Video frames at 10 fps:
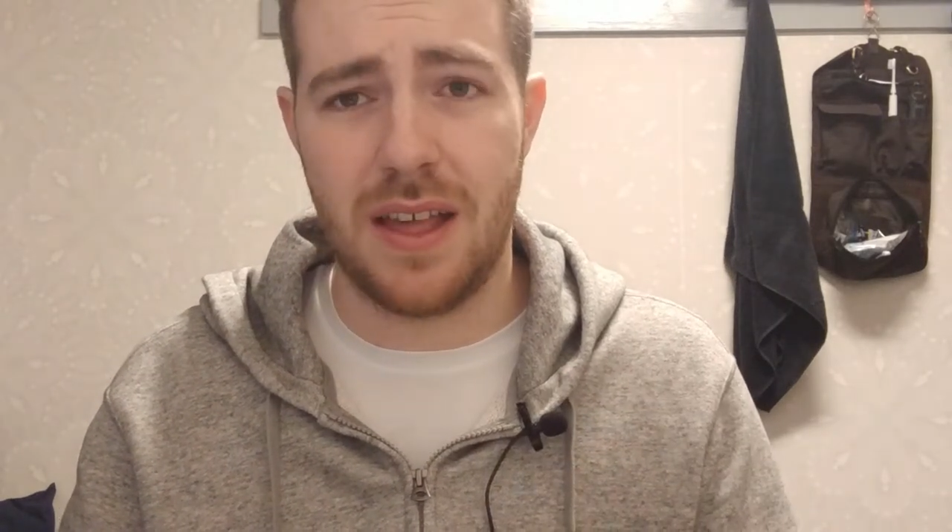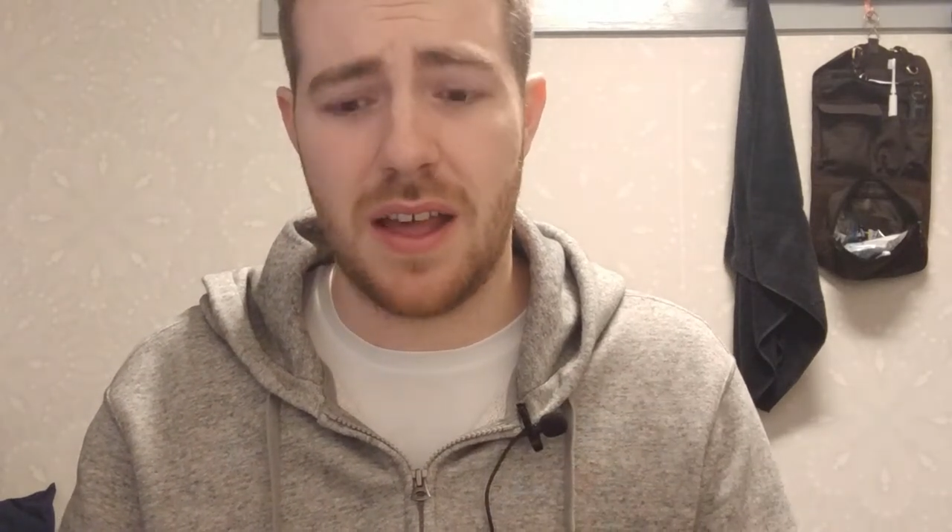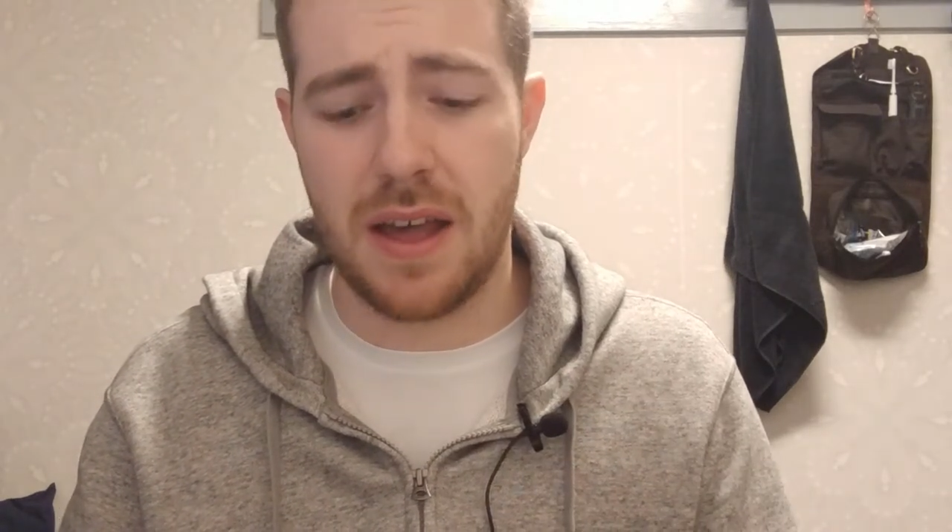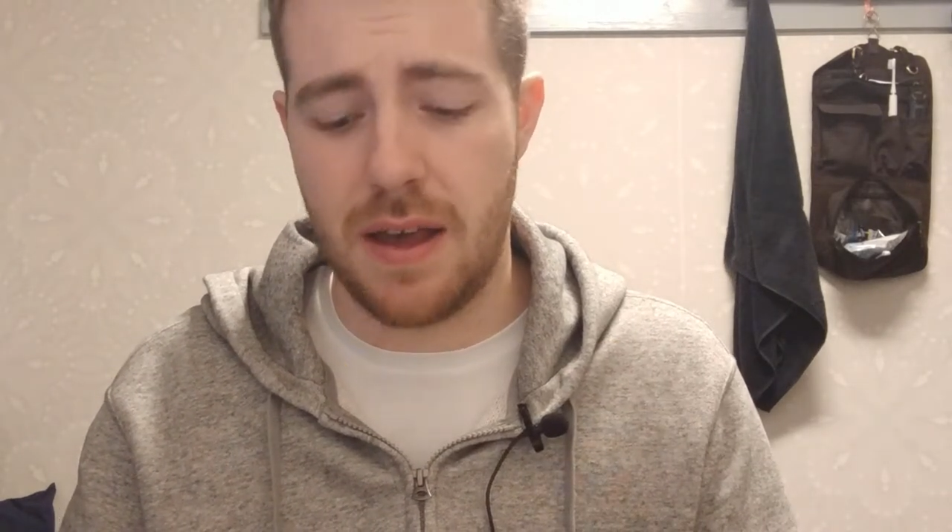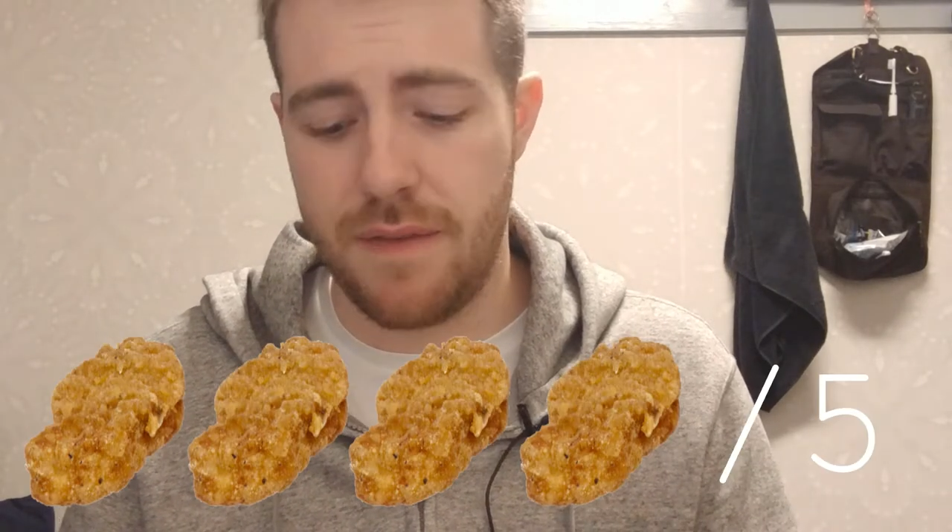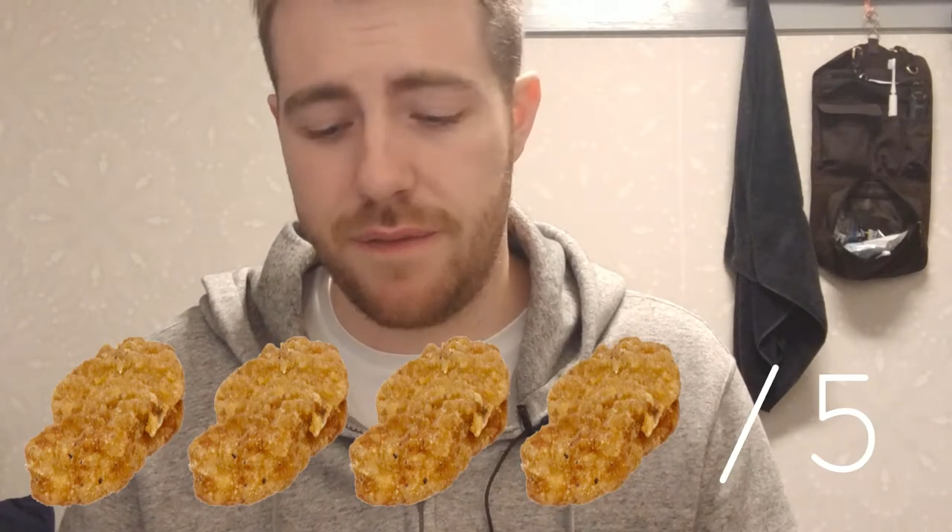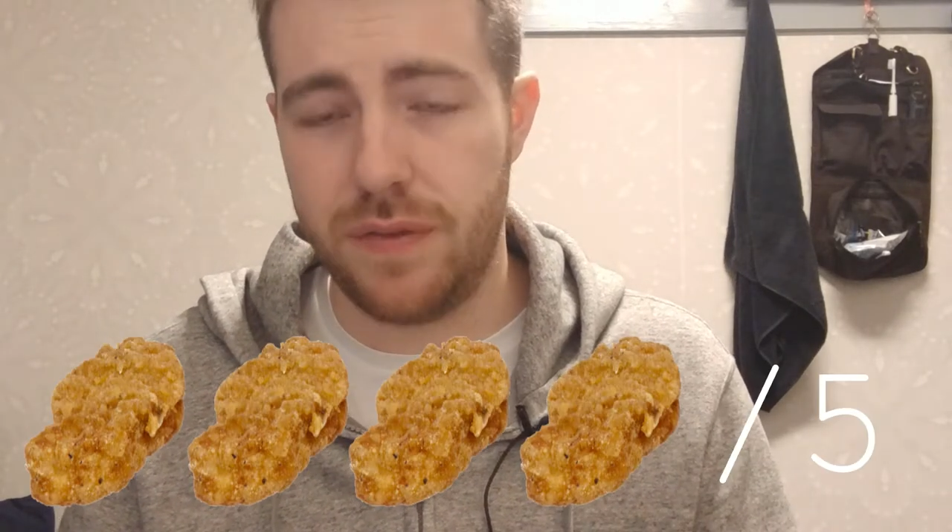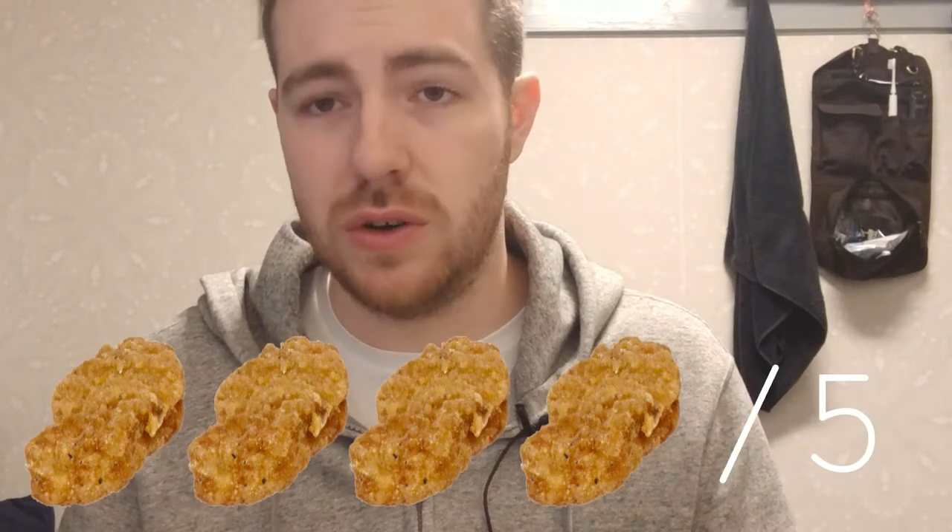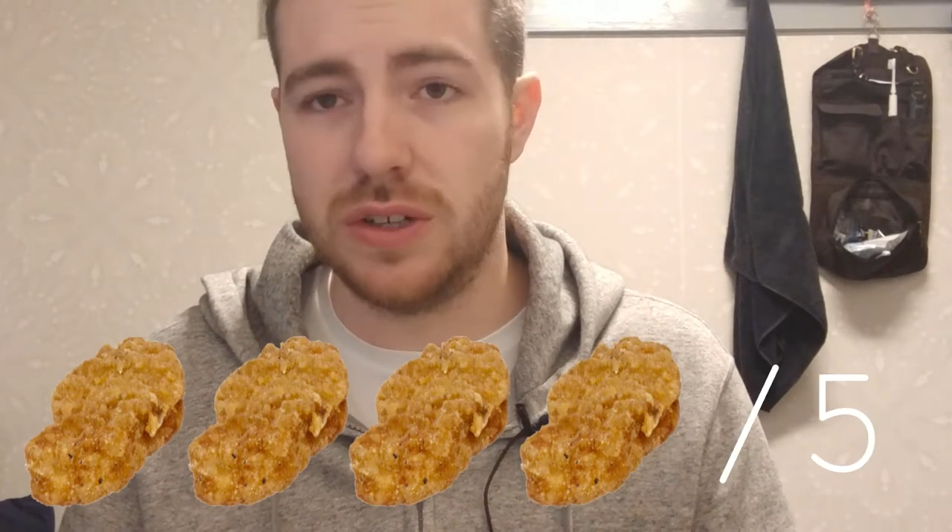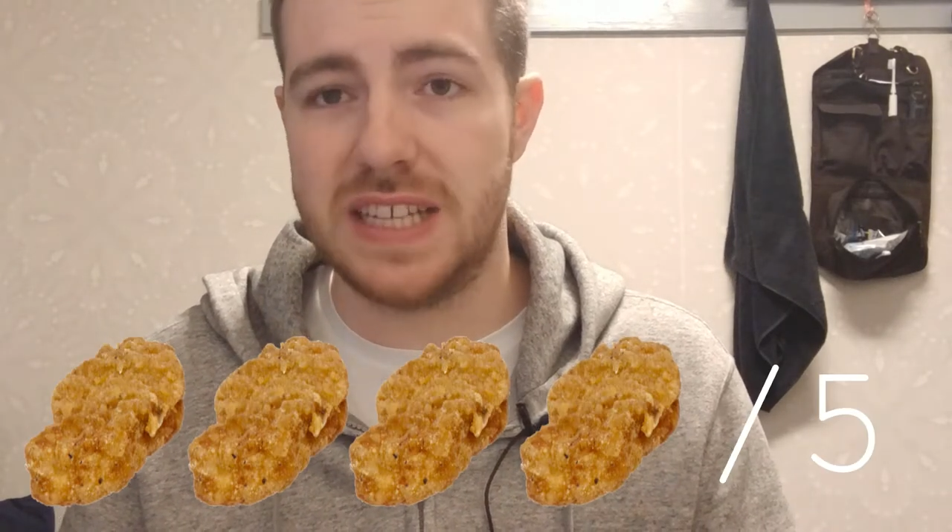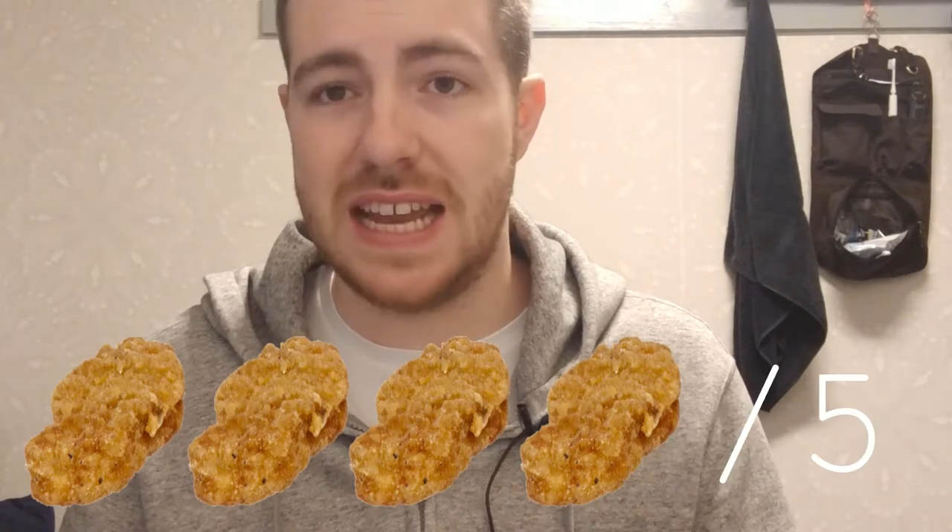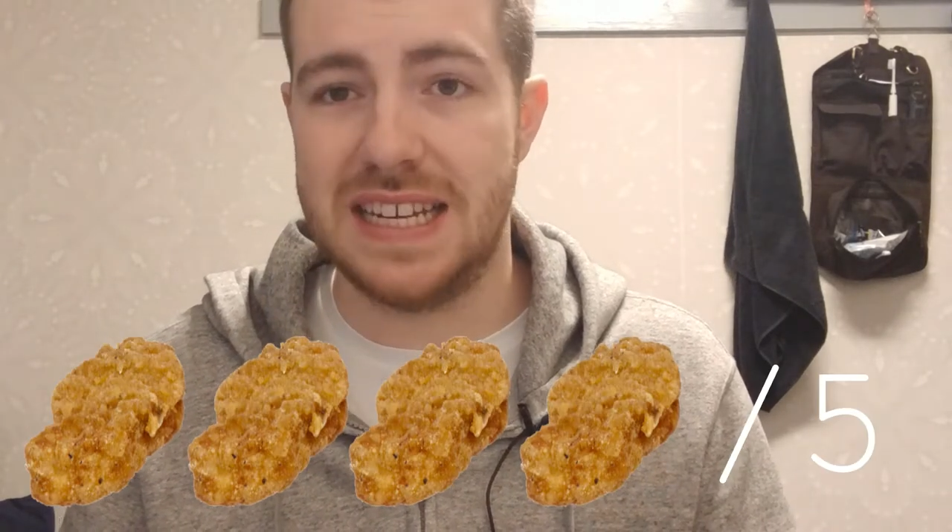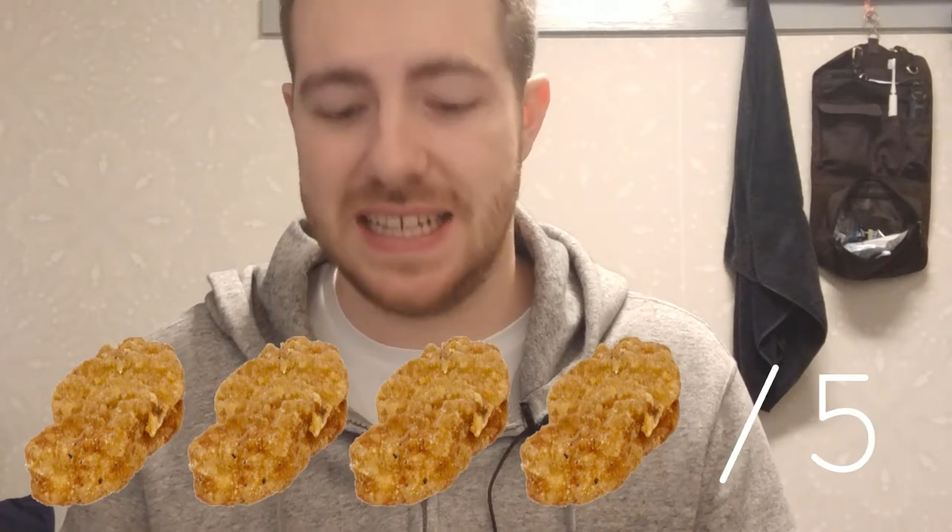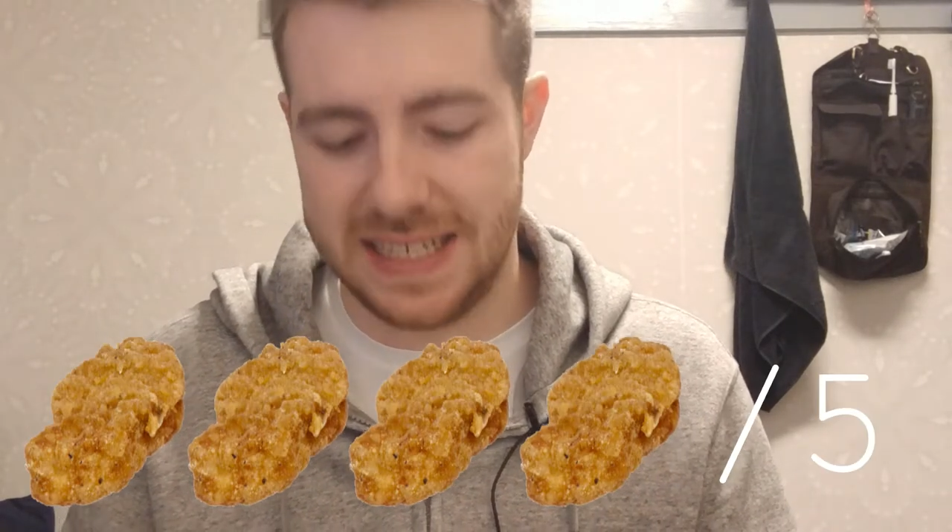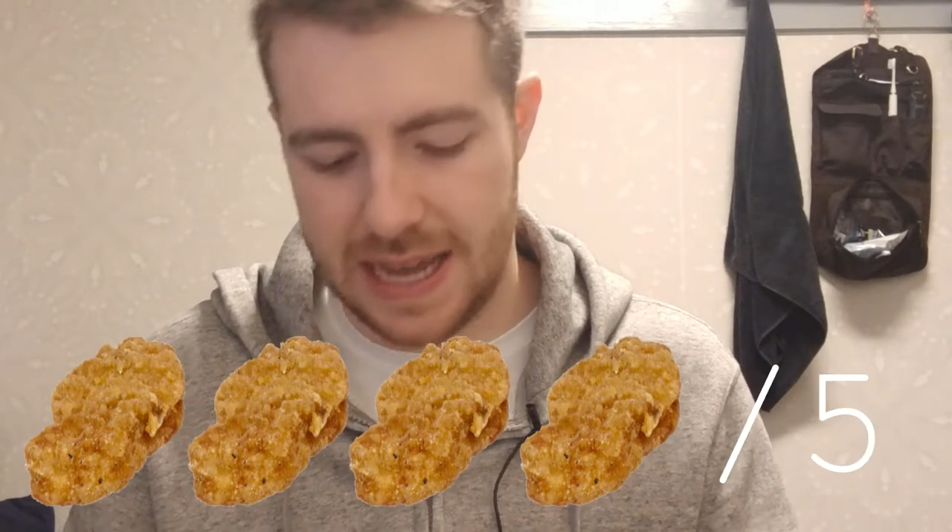4 tendies